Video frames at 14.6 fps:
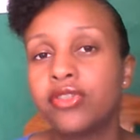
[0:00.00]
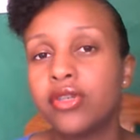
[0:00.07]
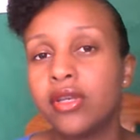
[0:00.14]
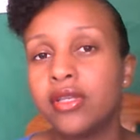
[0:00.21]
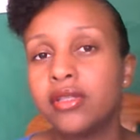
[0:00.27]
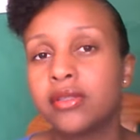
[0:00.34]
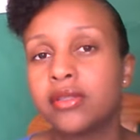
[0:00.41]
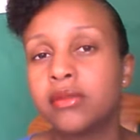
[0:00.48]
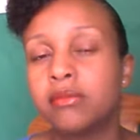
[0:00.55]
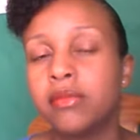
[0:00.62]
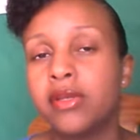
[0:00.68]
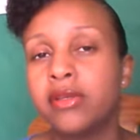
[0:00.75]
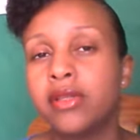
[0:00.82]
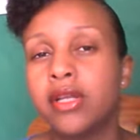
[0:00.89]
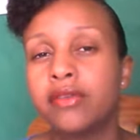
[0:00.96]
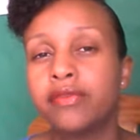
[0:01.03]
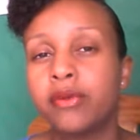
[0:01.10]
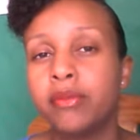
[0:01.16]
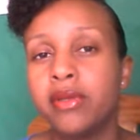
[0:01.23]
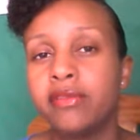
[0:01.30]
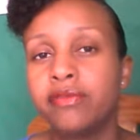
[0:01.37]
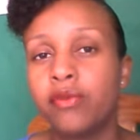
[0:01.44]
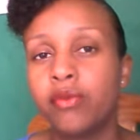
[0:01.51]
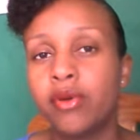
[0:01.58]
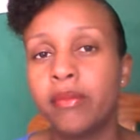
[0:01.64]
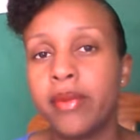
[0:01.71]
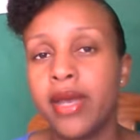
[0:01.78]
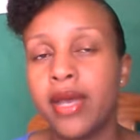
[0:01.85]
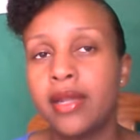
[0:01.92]
So look for
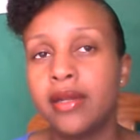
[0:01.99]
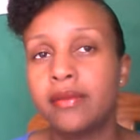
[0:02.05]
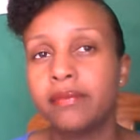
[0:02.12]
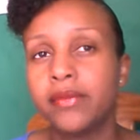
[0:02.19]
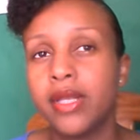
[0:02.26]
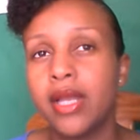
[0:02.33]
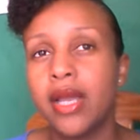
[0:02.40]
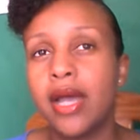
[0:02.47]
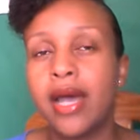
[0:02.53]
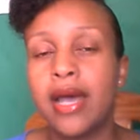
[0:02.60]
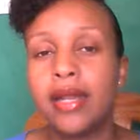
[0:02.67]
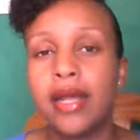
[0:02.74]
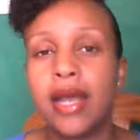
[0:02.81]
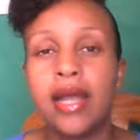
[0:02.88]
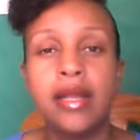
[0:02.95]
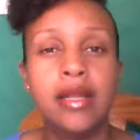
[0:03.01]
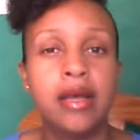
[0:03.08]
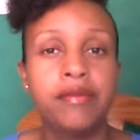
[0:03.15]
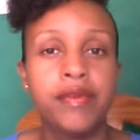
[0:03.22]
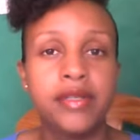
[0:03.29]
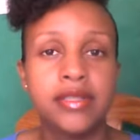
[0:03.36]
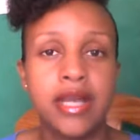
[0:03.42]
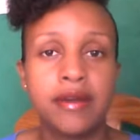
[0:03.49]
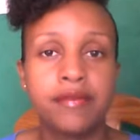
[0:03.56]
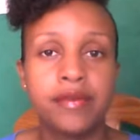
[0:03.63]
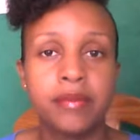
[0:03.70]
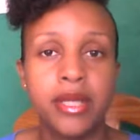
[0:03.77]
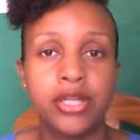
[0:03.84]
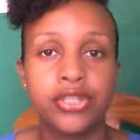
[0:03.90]
before bed. And I love his
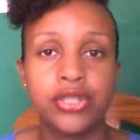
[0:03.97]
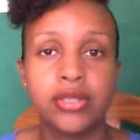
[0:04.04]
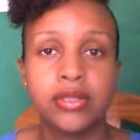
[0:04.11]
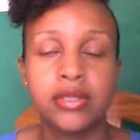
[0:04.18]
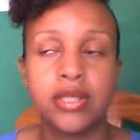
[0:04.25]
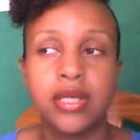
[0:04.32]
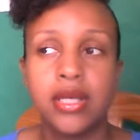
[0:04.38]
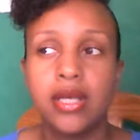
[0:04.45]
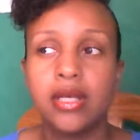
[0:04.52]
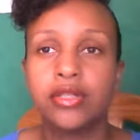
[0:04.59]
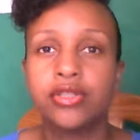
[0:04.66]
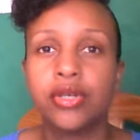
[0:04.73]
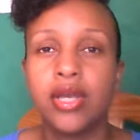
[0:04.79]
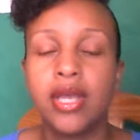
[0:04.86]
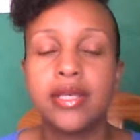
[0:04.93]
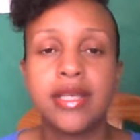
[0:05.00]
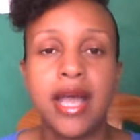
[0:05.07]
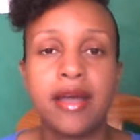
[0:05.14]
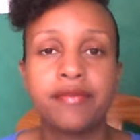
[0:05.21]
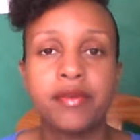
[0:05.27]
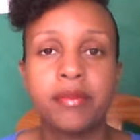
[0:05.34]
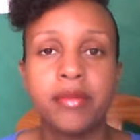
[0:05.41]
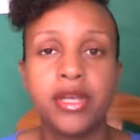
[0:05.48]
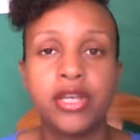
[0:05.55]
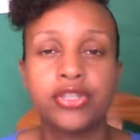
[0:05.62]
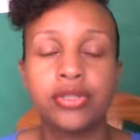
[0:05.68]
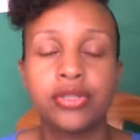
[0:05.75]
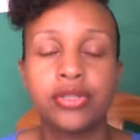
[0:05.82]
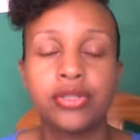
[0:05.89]
affirmations. So his
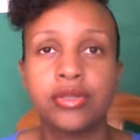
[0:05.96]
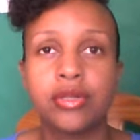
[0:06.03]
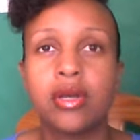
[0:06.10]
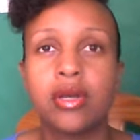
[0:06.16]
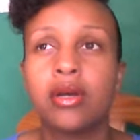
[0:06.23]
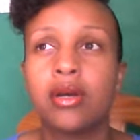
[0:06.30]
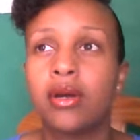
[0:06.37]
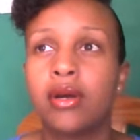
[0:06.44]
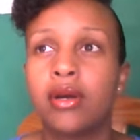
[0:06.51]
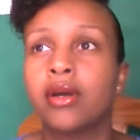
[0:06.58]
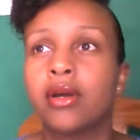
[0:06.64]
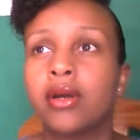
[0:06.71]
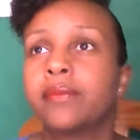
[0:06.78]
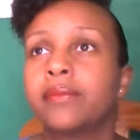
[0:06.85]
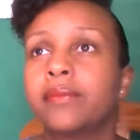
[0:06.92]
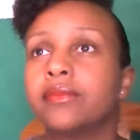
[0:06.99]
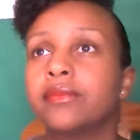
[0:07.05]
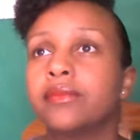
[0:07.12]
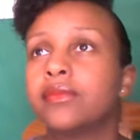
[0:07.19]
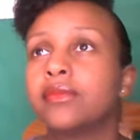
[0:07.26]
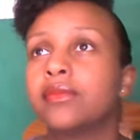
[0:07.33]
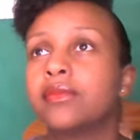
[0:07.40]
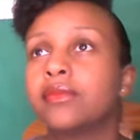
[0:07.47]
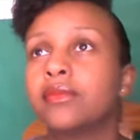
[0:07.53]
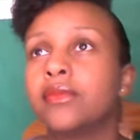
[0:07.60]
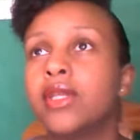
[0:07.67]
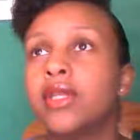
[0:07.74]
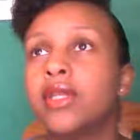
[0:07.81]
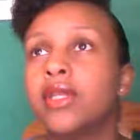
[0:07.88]
affirmations are,
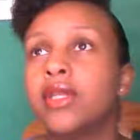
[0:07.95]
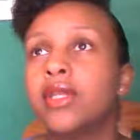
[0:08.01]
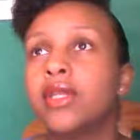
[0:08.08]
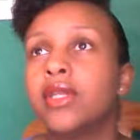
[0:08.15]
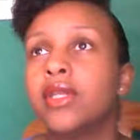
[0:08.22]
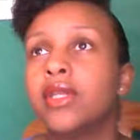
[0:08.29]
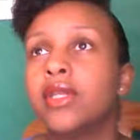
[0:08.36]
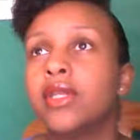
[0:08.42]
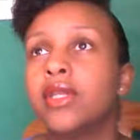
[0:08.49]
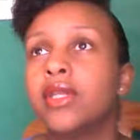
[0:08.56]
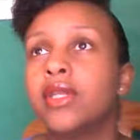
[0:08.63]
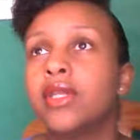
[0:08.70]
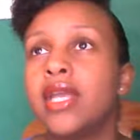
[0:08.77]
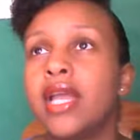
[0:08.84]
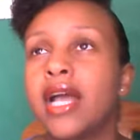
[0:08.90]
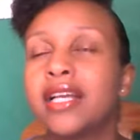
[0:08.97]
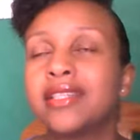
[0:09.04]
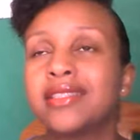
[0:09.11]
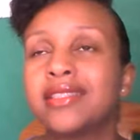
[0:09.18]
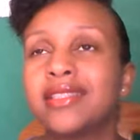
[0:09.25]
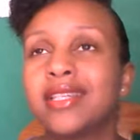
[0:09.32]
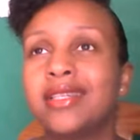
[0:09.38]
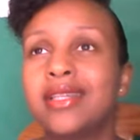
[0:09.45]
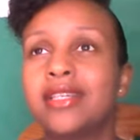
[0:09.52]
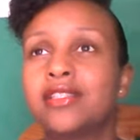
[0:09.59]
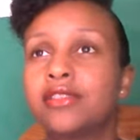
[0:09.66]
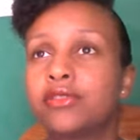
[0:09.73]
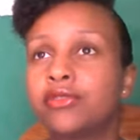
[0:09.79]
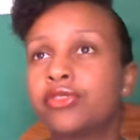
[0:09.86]
he has like this screen, and he
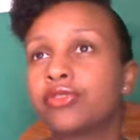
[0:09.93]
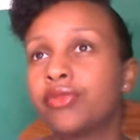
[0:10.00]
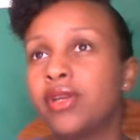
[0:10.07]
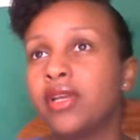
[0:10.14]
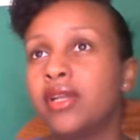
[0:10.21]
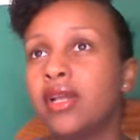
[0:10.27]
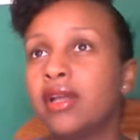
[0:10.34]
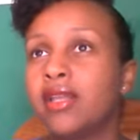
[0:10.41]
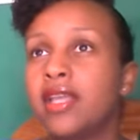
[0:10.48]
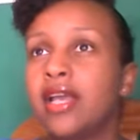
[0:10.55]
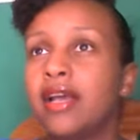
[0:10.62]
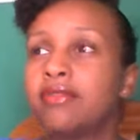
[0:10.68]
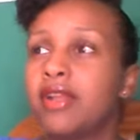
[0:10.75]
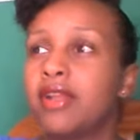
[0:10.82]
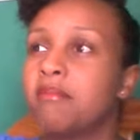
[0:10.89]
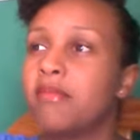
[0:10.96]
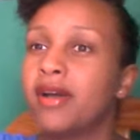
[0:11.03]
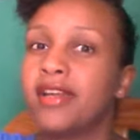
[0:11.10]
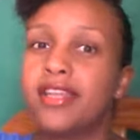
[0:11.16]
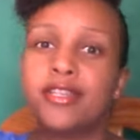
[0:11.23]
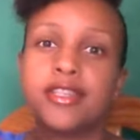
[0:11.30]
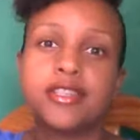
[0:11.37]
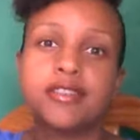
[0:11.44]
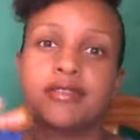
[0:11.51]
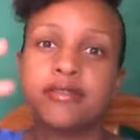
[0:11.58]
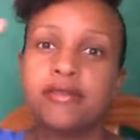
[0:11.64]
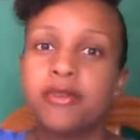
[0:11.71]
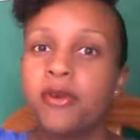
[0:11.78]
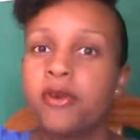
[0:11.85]
has like money just flowing like
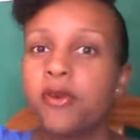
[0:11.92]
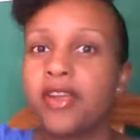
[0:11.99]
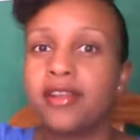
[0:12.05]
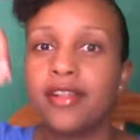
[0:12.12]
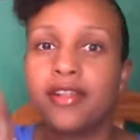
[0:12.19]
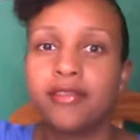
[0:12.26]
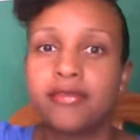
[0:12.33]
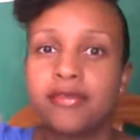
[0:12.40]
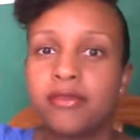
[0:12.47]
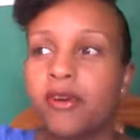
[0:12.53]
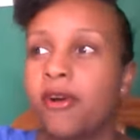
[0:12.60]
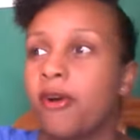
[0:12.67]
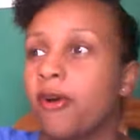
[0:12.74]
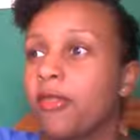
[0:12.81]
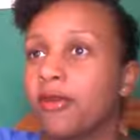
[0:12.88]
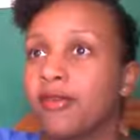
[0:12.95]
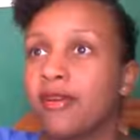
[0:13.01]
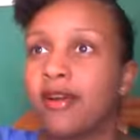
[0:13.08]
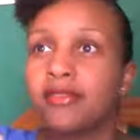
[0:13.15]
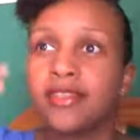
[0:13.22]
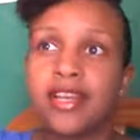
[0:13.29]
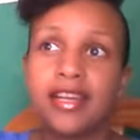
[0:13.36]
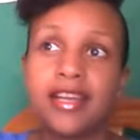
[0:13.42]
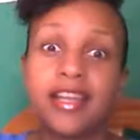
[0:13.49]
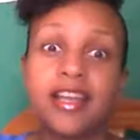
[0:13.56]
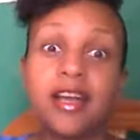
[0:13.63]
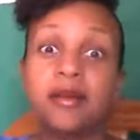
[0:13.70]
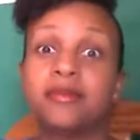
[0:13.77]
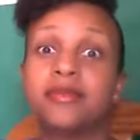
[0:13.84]
all around it, and it comes to
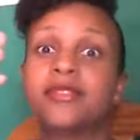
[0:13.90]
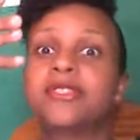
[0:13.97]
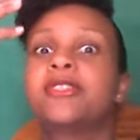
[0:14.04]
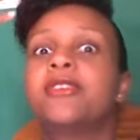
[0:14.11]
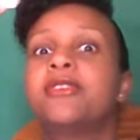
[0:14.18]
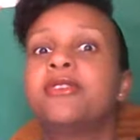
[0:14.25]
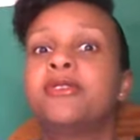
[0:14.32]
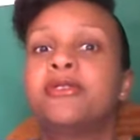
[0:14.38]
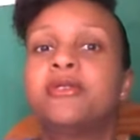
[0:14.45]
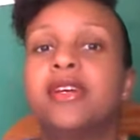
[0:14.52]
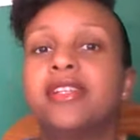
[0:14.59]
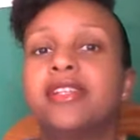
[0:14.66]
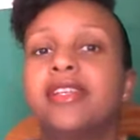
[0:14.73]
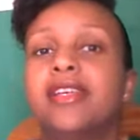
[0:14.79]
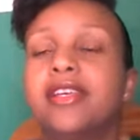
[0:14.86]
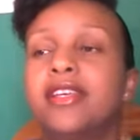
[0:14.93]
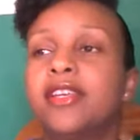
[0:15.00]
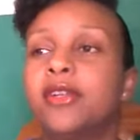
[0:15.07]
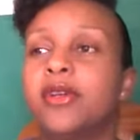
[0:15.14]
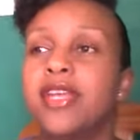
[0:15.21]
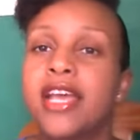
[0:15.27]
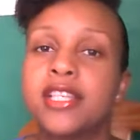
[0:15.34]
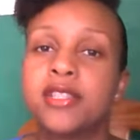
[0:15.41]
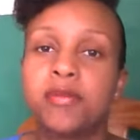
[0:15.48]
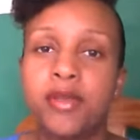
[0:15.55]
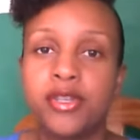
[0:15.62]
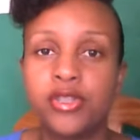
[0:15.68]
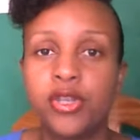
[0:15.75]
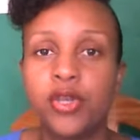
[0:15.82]
you, and he explains to you how
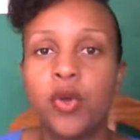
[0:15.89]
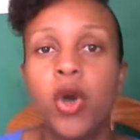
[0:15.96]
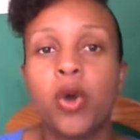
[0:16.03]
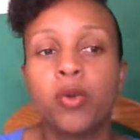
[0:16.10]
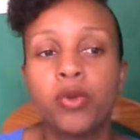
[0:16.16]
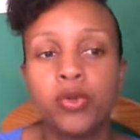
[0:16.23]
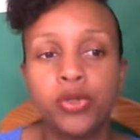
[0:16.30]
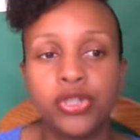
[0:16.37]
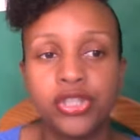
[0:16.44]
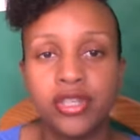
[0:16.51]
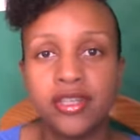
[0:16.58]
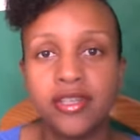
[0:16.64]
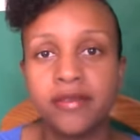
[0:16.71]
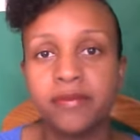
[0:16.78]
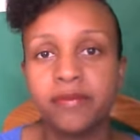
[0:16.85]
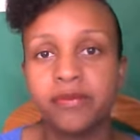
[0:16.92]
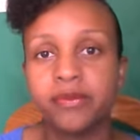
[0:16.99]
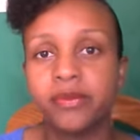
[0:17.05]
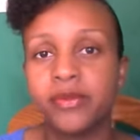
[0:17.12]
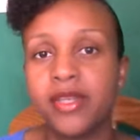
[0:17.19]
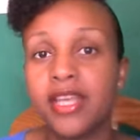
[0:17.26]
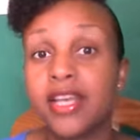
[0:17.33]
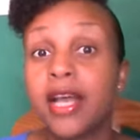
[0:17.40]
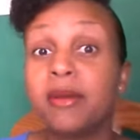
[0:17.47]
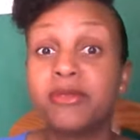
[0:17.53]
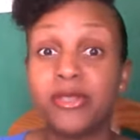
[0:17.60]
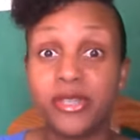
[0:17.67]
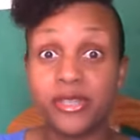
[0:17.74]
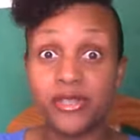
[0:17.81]
you should, it comes to the
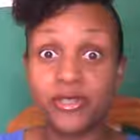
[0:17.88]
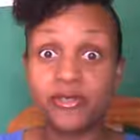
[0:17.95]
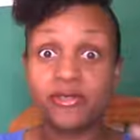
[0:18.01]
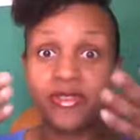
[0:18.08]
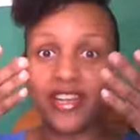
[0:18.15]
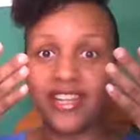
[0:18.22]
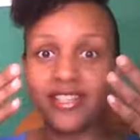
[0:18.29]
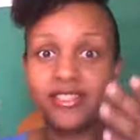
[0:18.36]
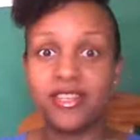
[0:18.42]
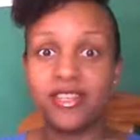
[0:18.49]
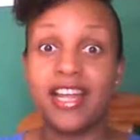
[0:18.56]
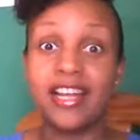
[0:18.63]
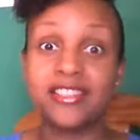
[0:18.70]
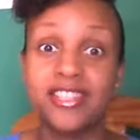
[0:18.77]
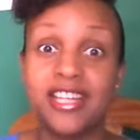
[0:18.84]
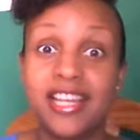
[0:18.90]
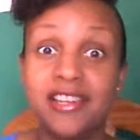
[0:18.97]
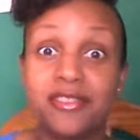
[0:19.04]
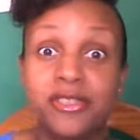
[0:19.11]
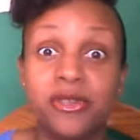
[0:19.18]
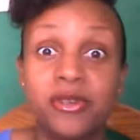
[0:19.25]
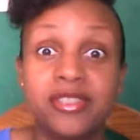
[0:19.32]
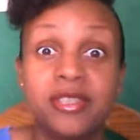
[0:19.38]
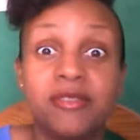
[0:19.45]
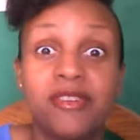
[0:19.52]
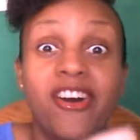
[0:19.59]
screen, so it actually like shows up on the